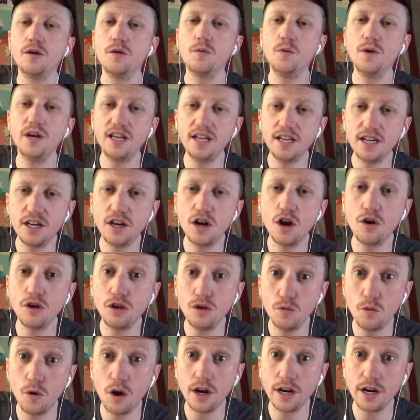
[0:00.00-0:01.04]
we didn't know
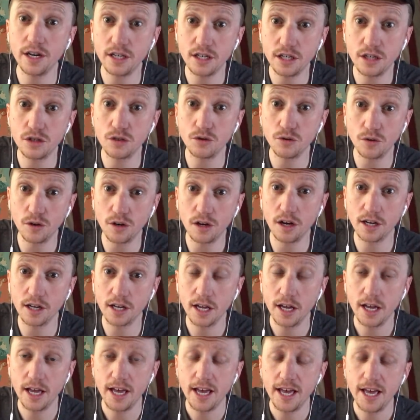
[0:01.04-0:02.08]
you wanted to talk.